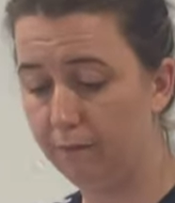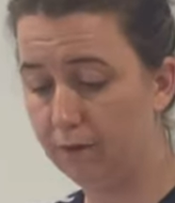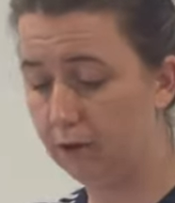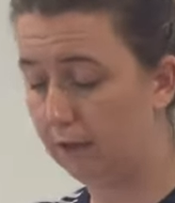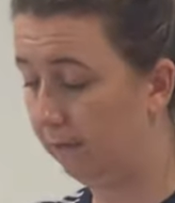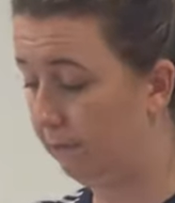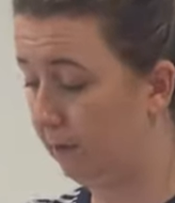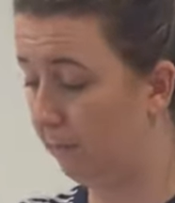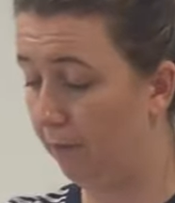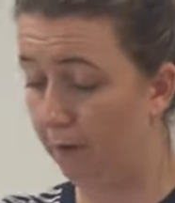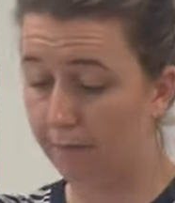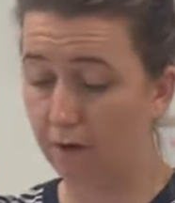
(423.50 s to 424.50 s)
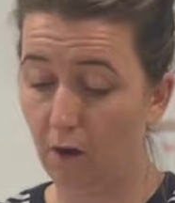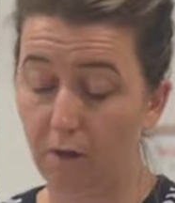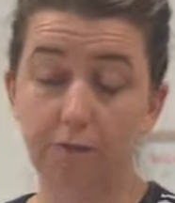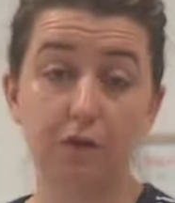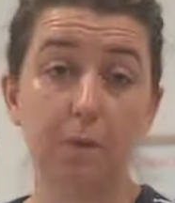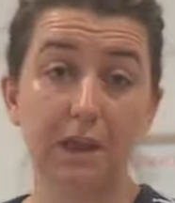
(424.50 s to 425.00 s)
which leaves me a profit
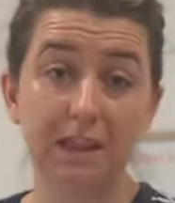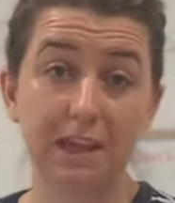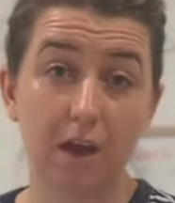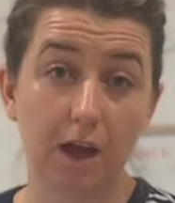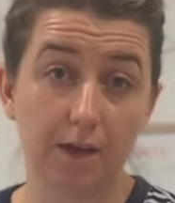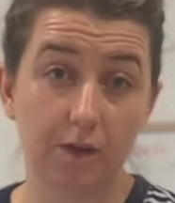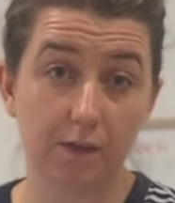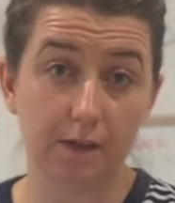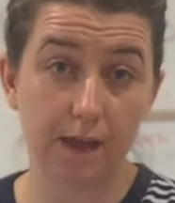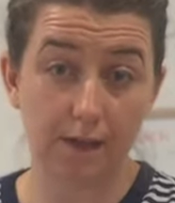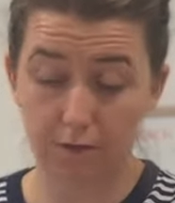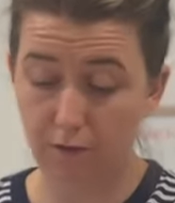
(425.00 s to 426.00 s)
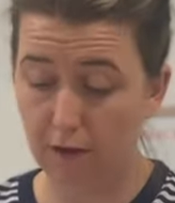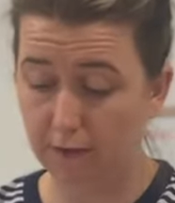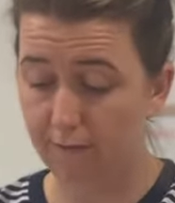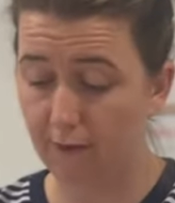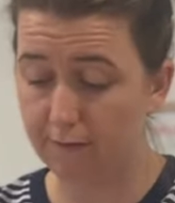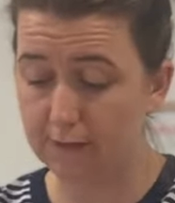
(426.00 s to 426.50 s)
of
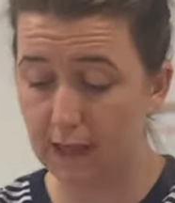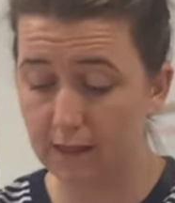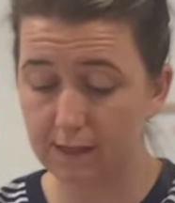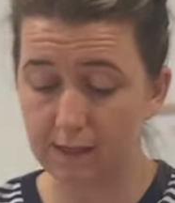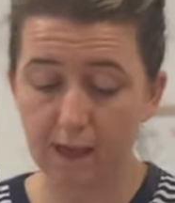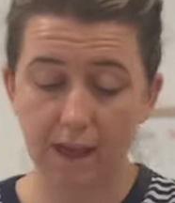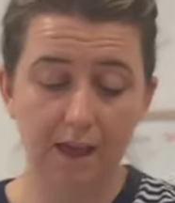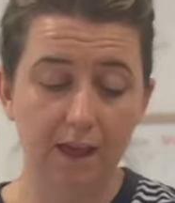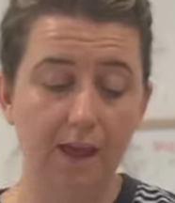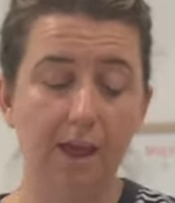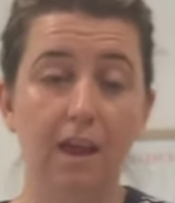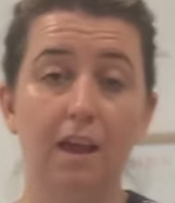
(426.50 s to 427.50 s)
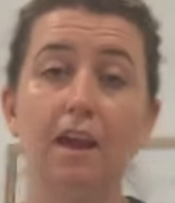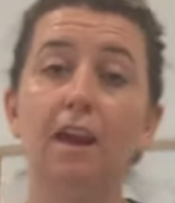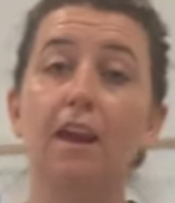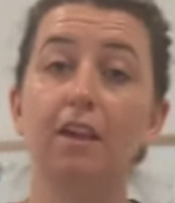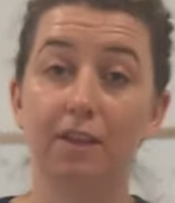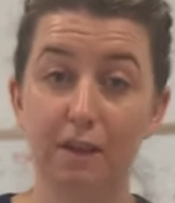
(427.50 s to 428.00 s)
$29.35
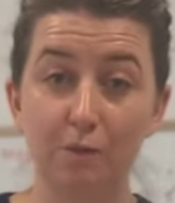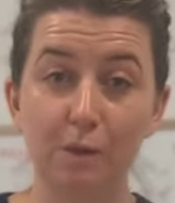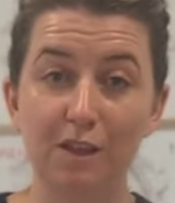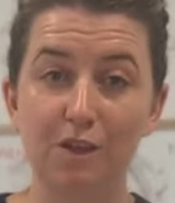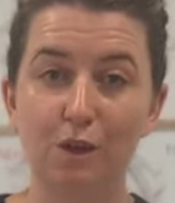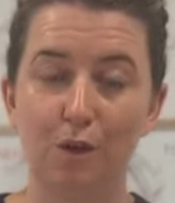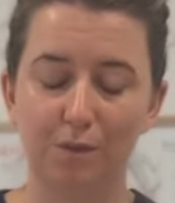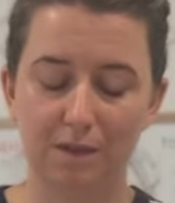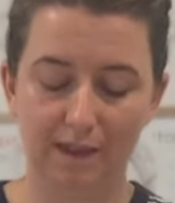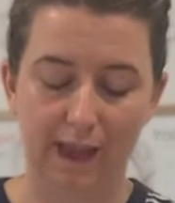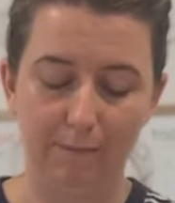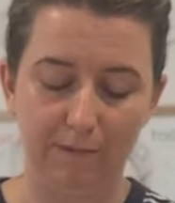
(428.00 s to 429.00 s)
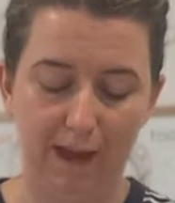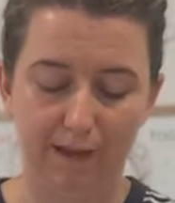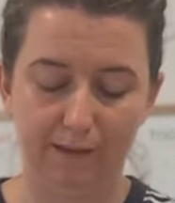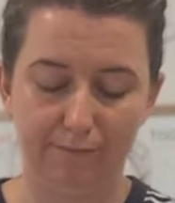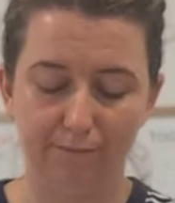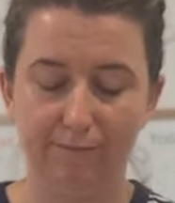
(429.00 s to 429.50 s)
this one sold same day.
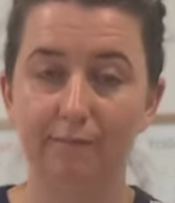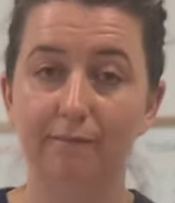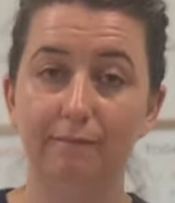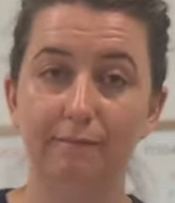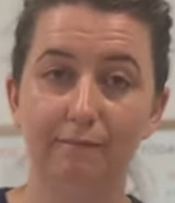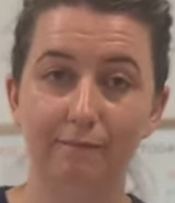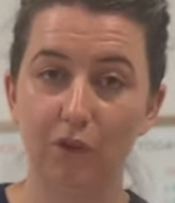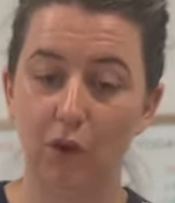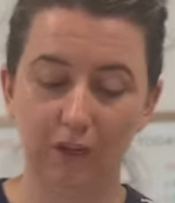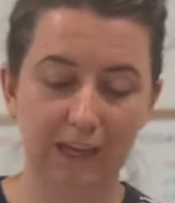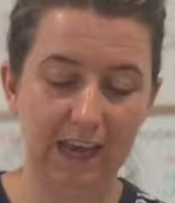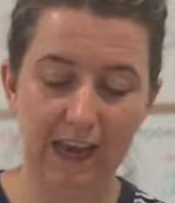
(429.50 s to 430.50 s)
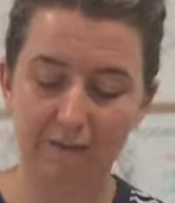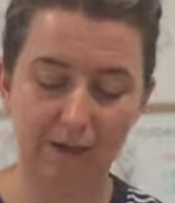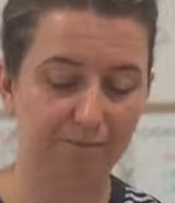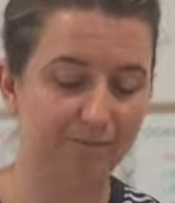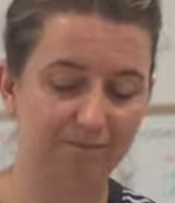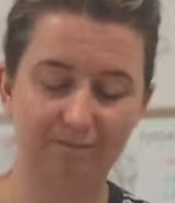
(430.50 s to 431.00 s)
So can
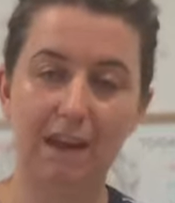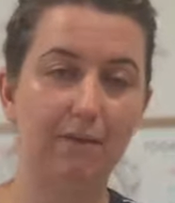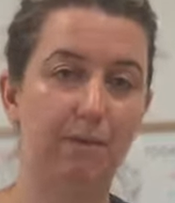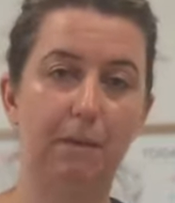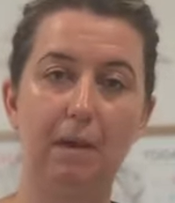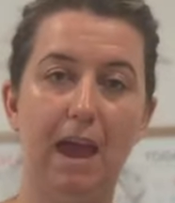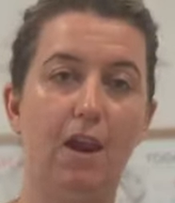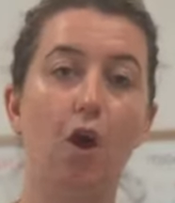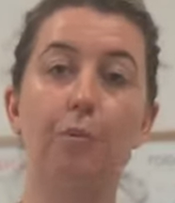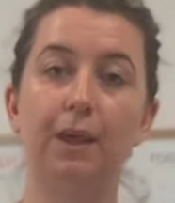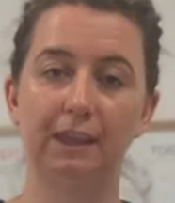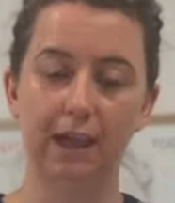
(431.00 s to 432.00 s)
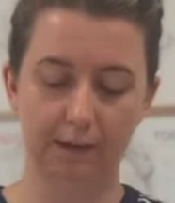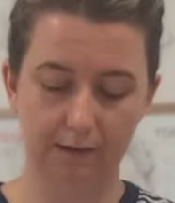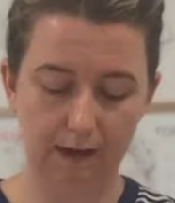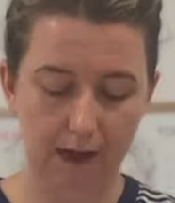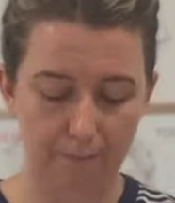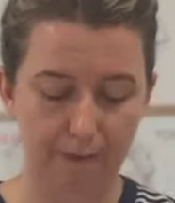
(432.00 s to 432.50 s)
never, never be mad. I'll pick that
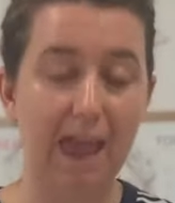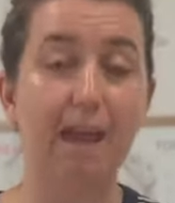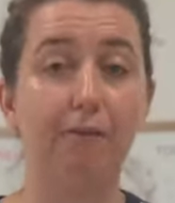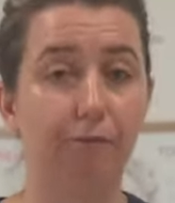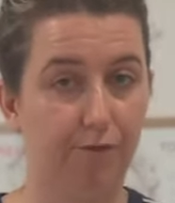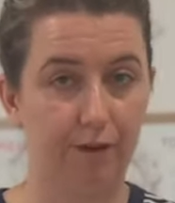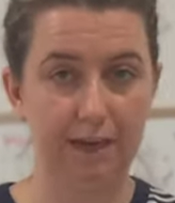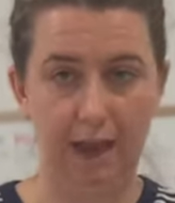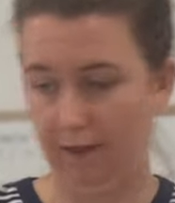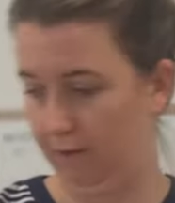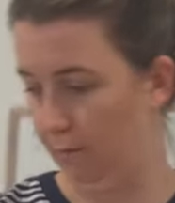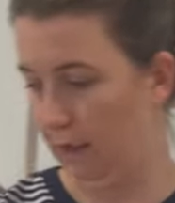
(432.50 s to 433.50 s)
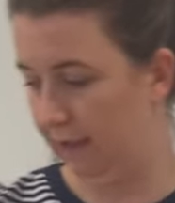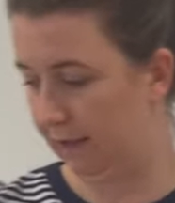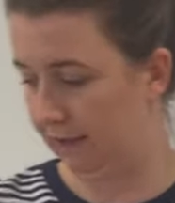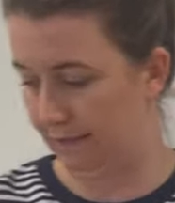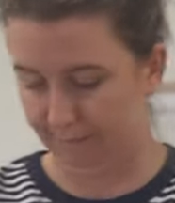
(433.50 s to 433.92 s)
up every day of the week.